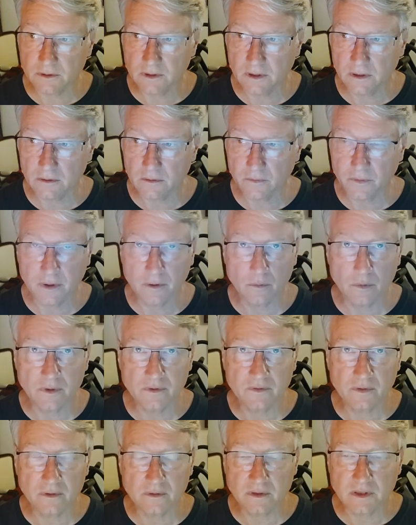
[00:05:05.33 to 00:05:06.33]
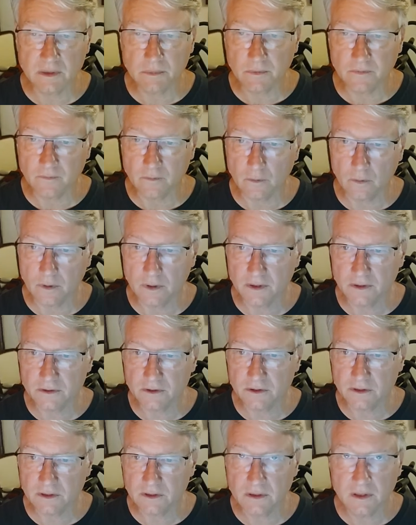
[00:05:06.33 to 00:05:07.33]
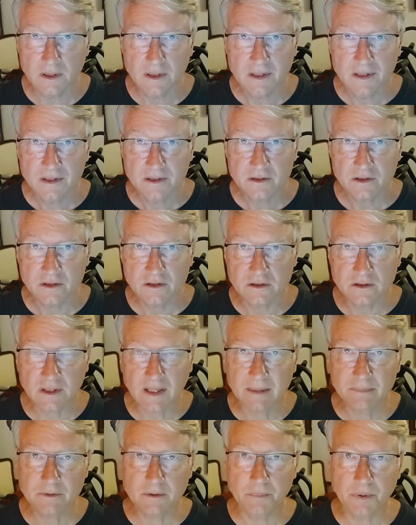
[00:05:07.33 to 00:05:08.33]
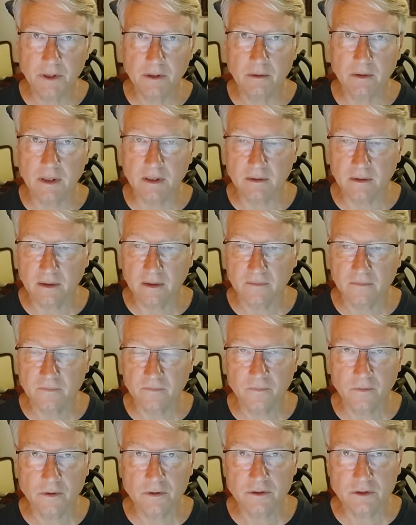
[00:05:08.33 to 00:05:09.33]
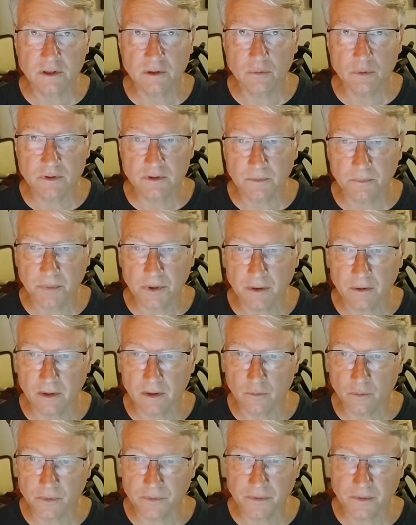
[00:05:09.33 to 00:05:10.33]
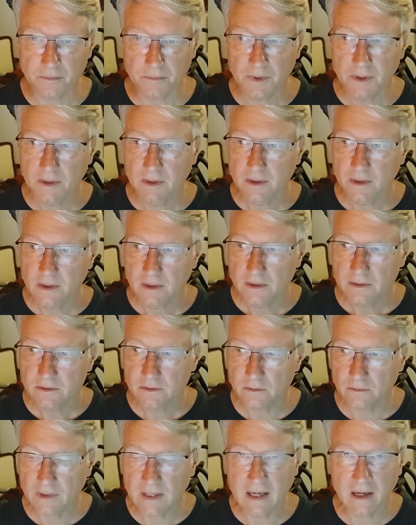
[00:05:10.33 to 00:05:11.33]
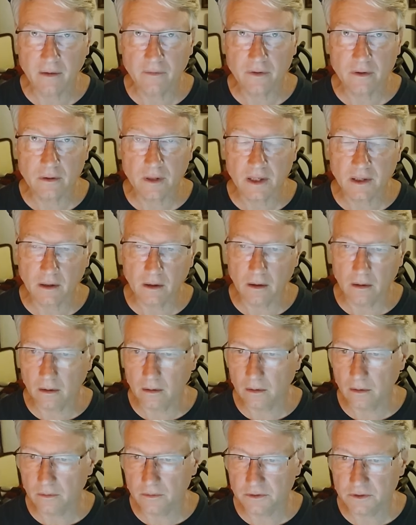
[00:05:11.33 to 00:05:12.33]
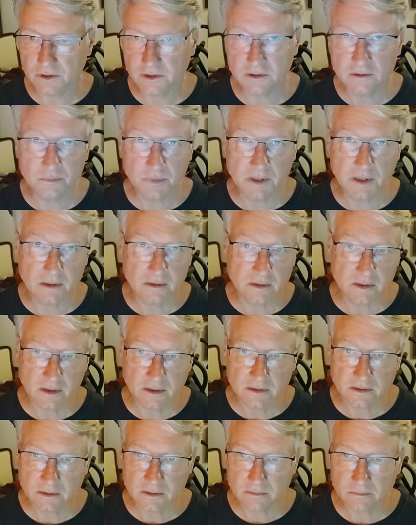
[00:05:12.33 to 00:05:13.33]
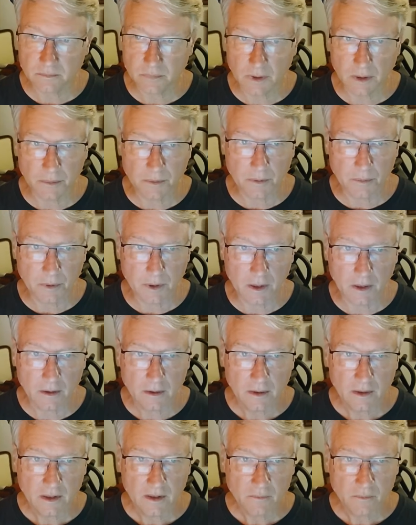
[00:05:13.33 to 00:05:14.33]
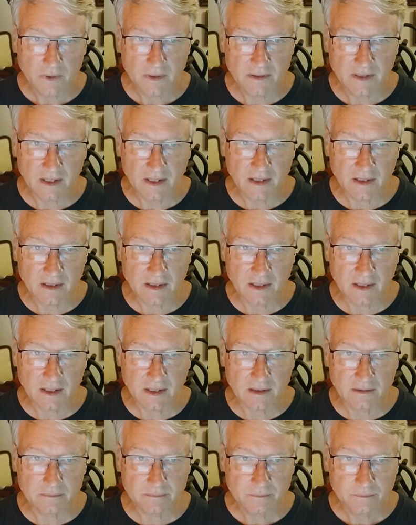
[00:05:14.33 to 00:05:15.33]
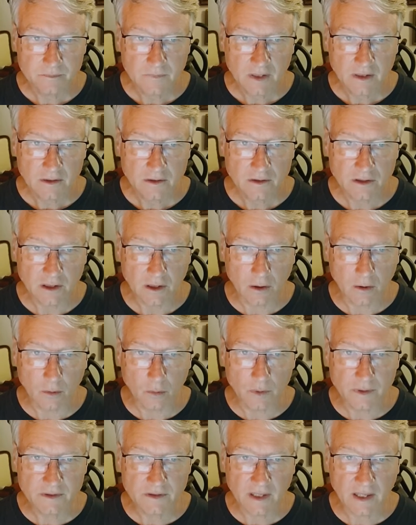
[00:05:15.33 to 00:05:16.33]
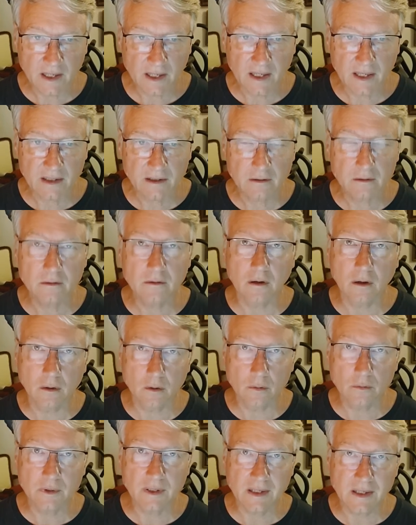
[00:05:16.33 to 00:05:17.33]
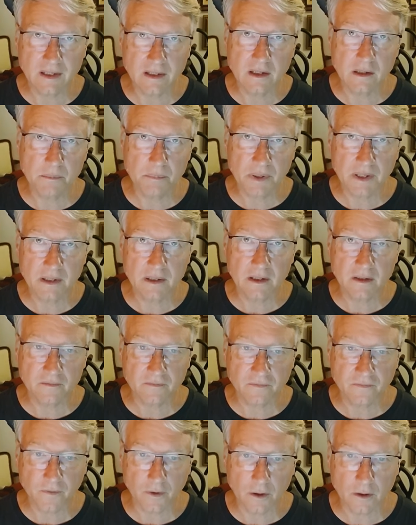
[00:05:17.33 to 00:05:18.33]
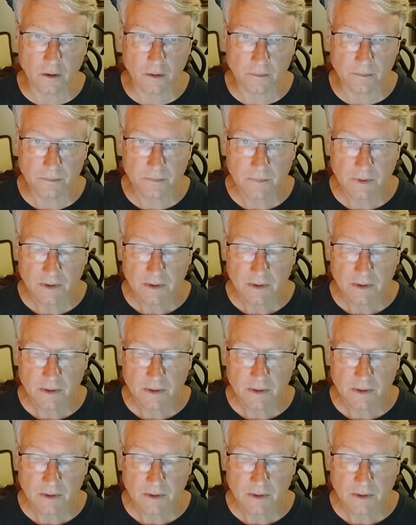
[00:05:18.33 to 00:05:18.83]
You know, there was a team of lawyers. She stopped appearing. At first, she was appearing with it. So now they're like, oh, she's being dissed, blah, blah, blah. But then again, she always had her own independent firm.